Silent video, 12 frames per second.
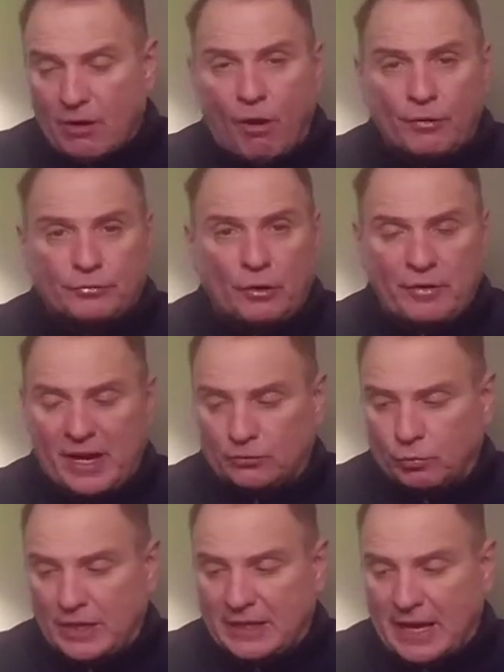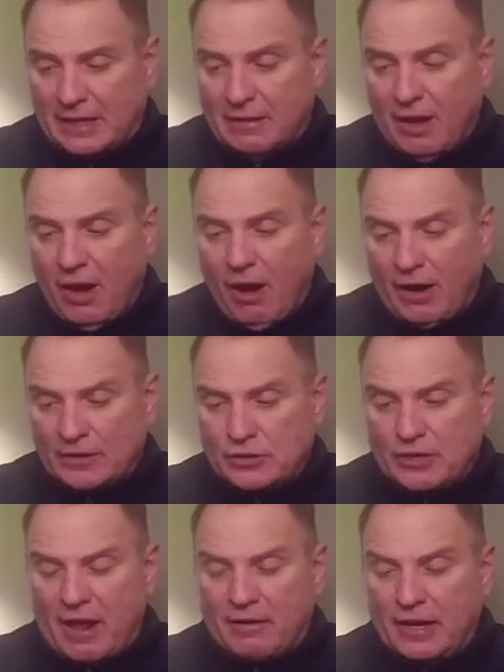Also next weekend on
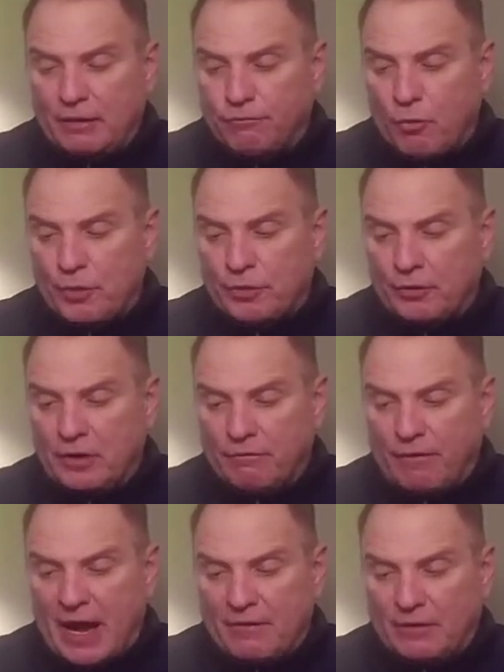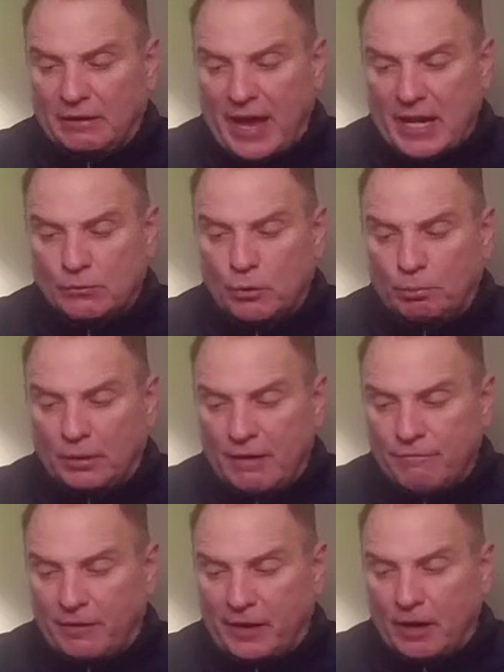Saturday at 4:35, Atlanta will play
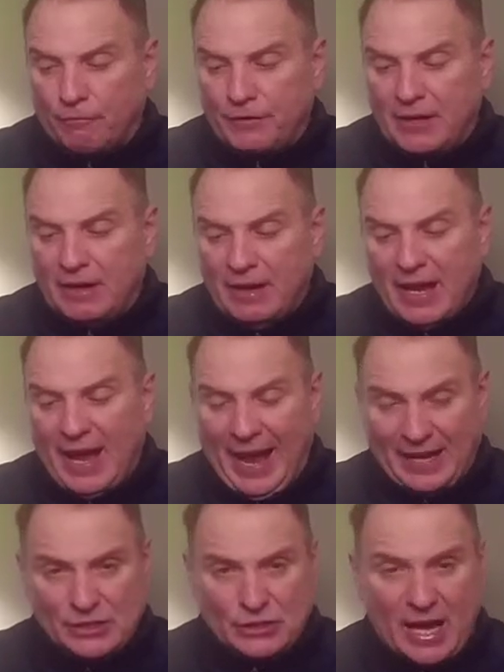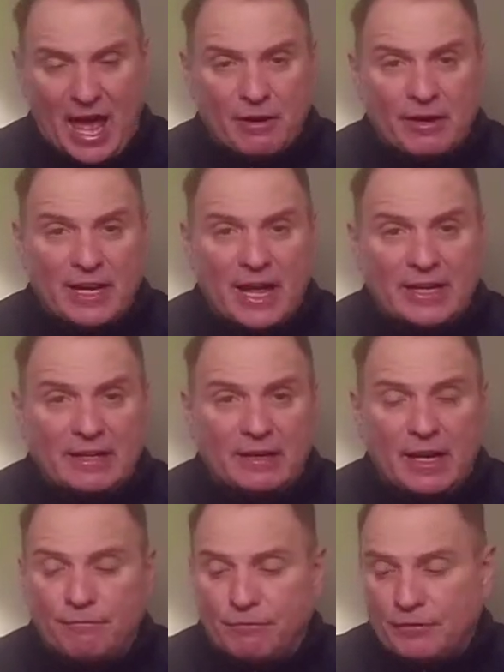Philadelphia, and Saturday night at
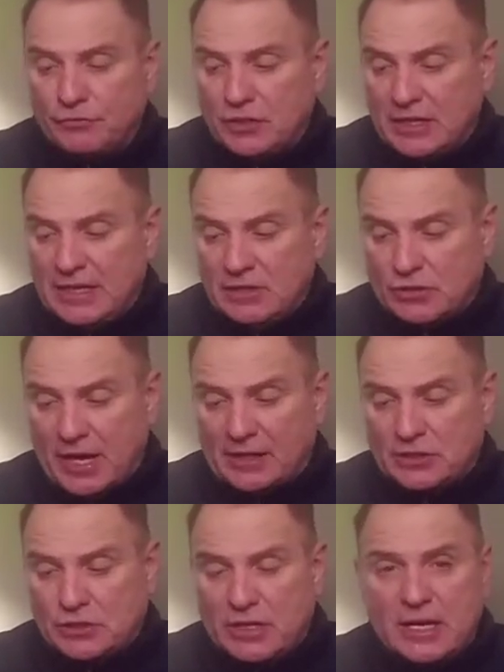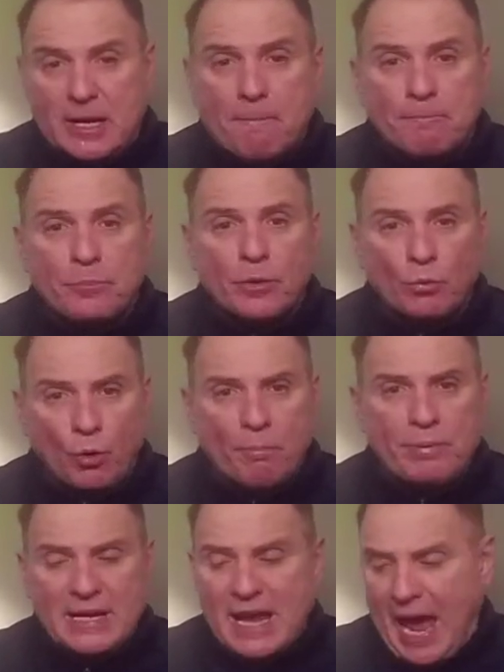8:15, Tennessee will
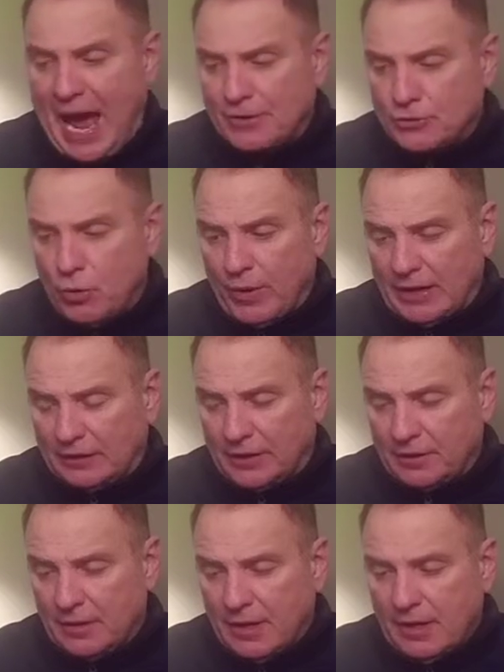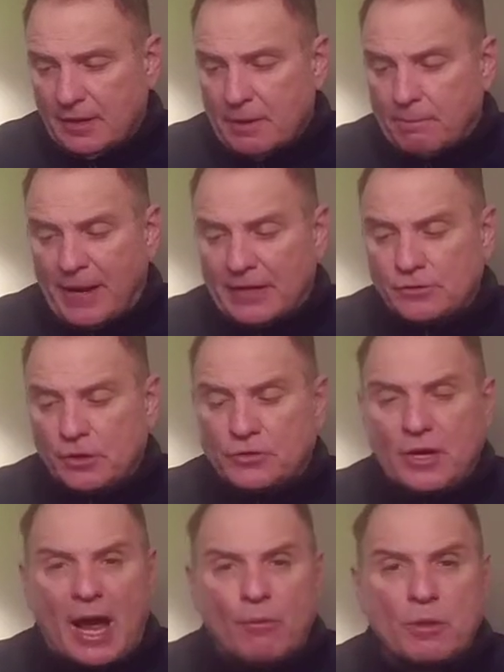be at New England. The Pens are
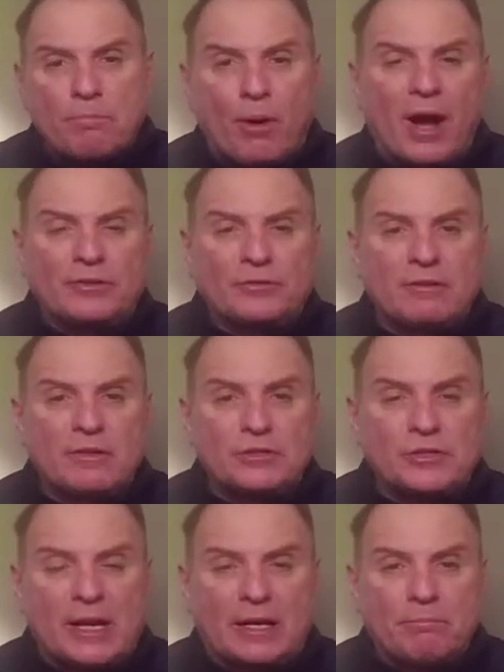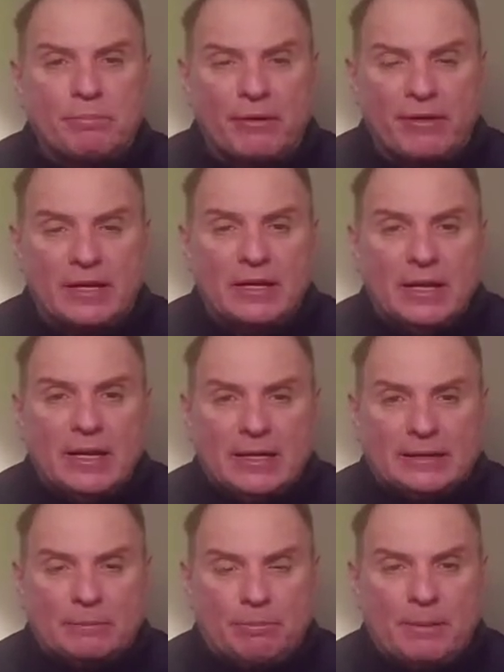tied with Boston in the second period
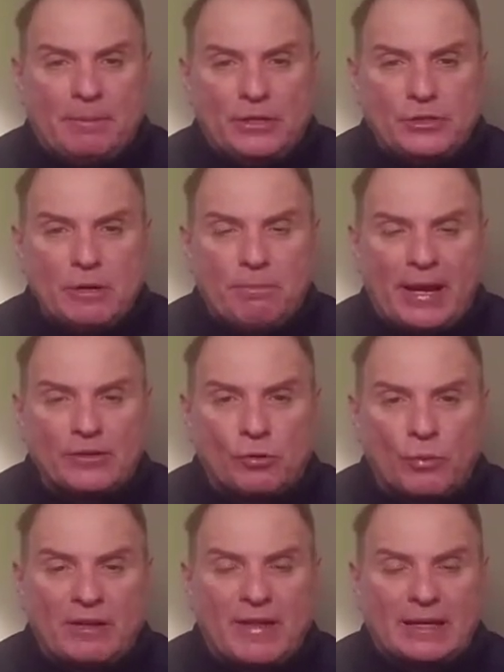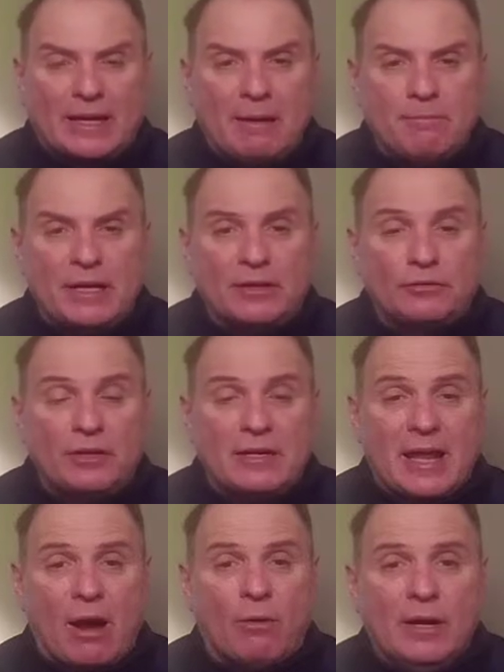at the PPG Paints Arena. That game being seen
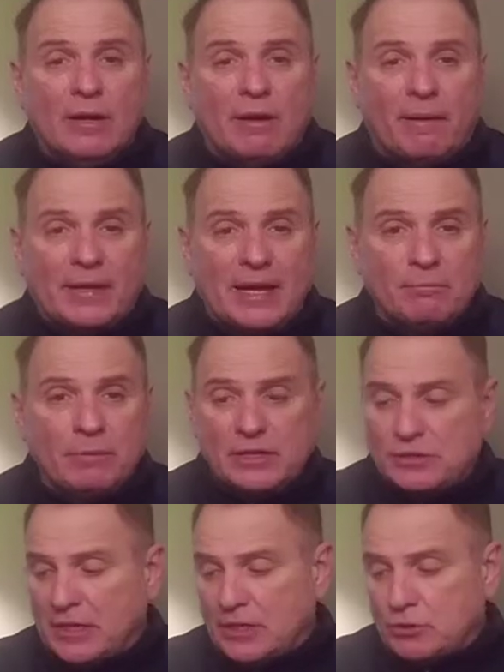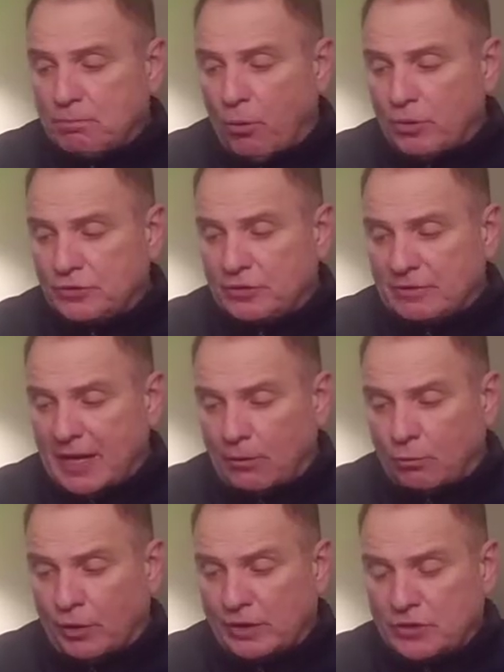now on the NBC Sports
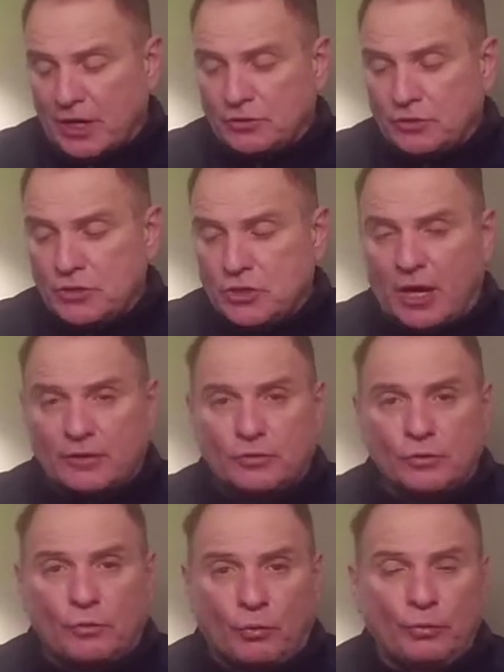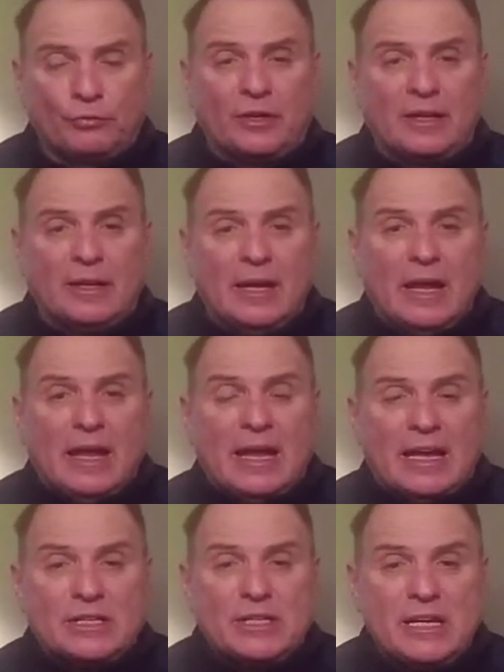Network. Dustin Johnson cruising
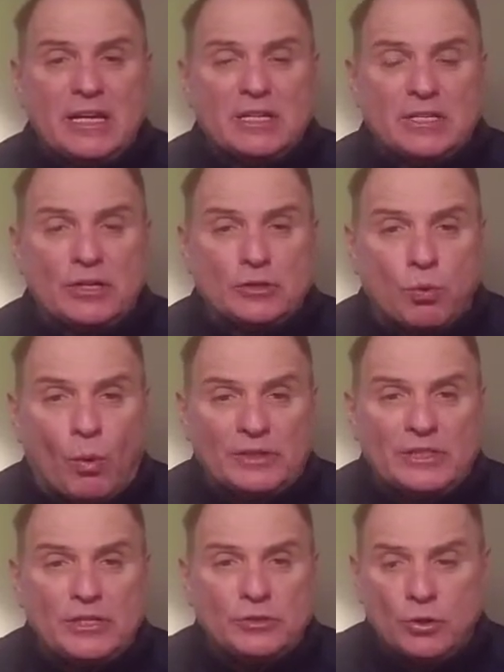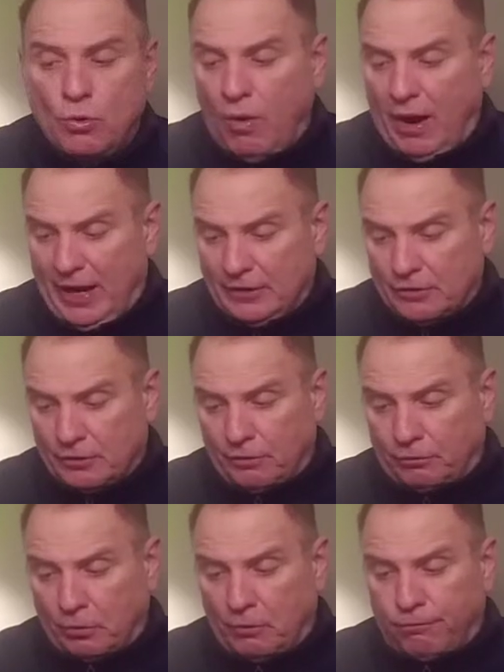as he is at 22
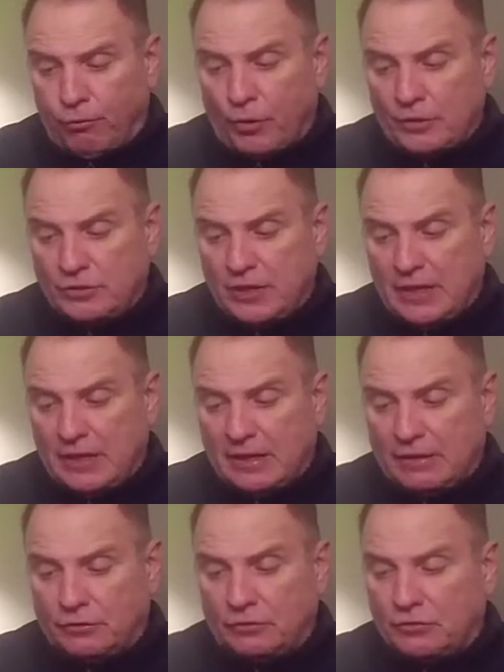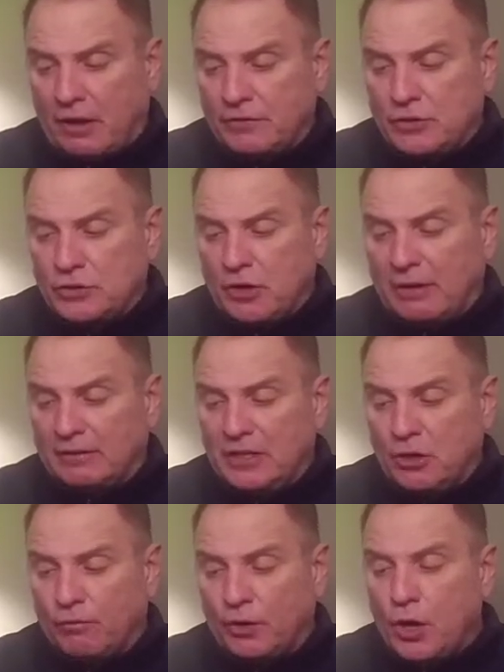under through 14 and has a seven shot
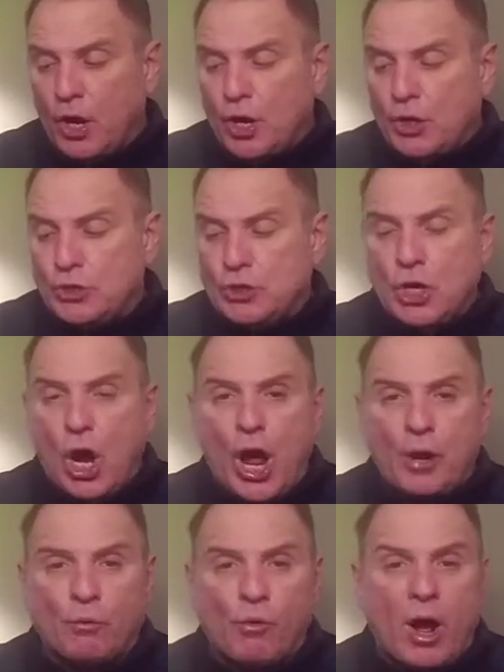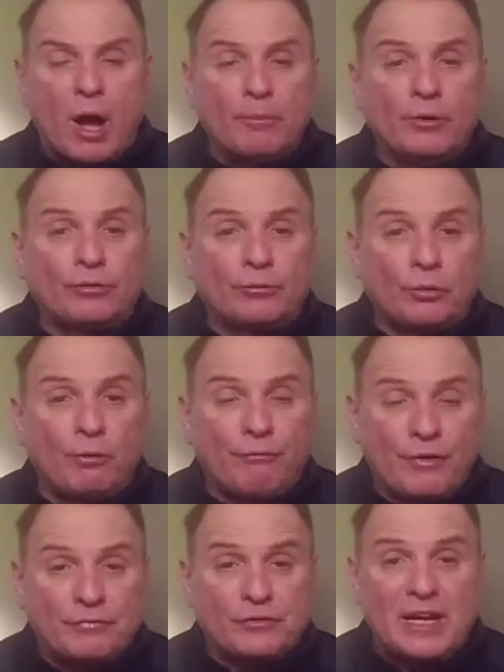lead over Jon Rahm, who's through
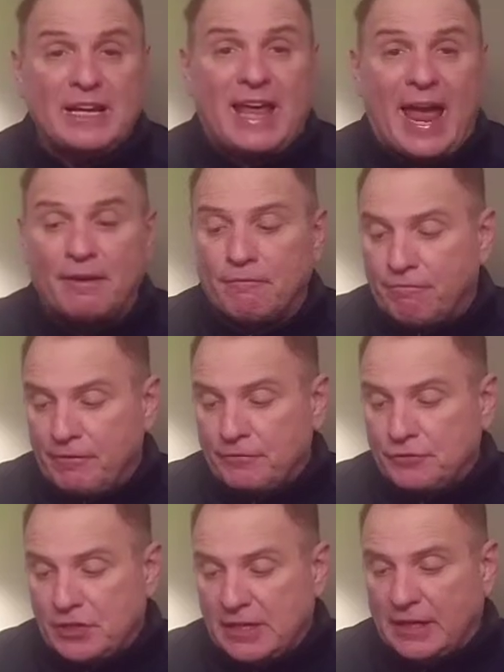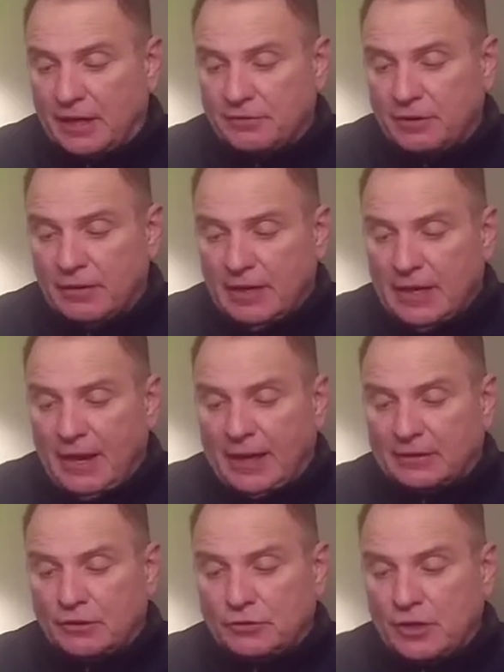15 and 15 under
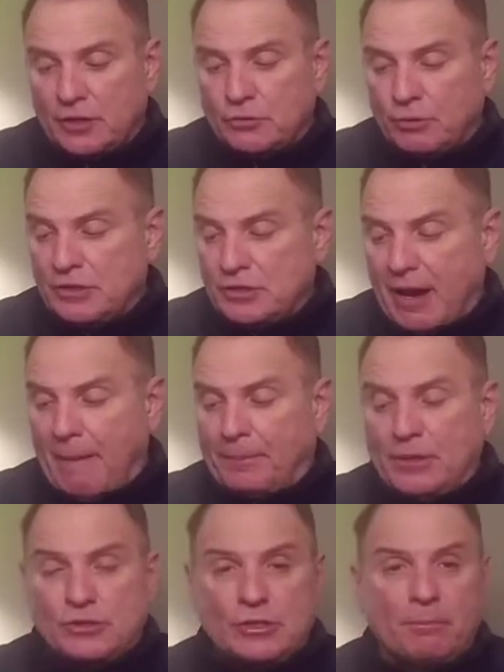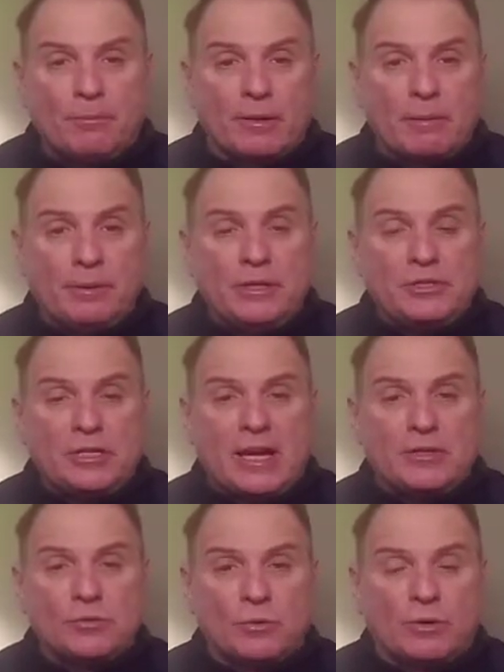at the Sentry Championship on the
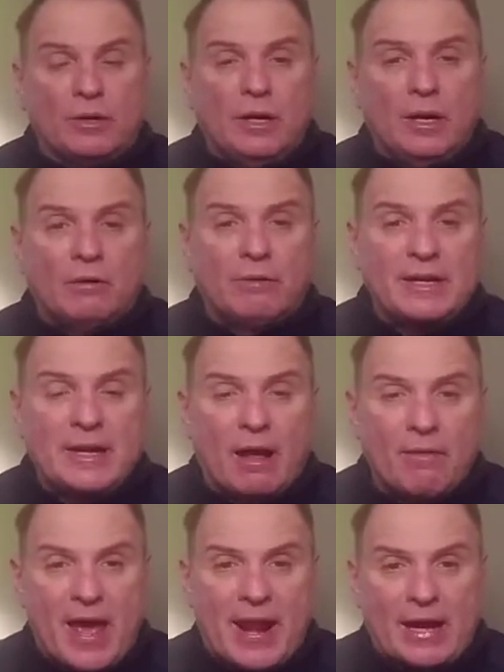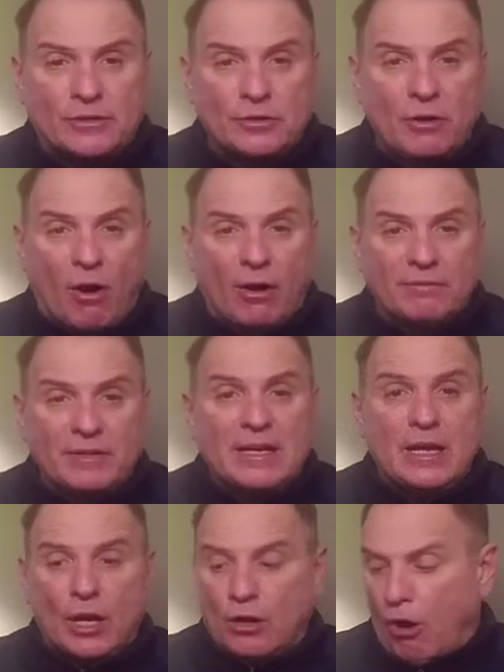PGA Tour. Right now, that action on
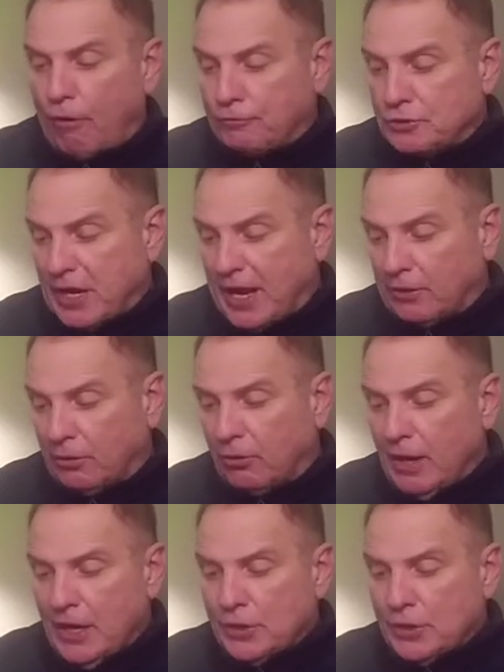the Golf Channel.